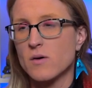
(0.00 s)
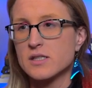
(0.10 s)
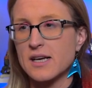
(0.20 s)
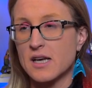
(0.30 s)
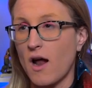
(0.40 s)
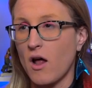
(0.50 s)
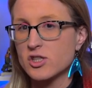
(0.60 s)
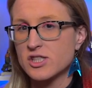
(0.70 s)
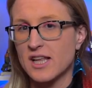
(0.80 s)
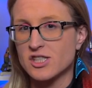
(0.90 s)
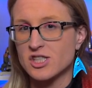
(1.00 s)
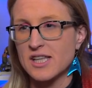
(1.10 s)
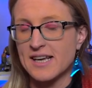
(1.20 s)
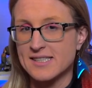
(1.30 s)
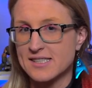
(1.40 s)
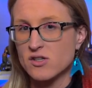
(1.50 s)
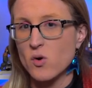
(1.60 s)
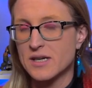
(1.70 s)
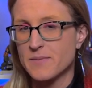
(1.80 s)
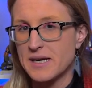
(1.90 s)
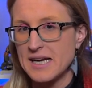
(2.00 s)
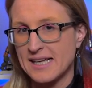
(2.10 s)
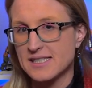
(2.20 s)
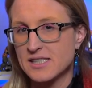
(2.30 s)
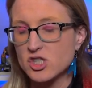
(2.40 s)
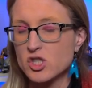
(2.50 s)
is acknowledging that she's like still going to be an ensign.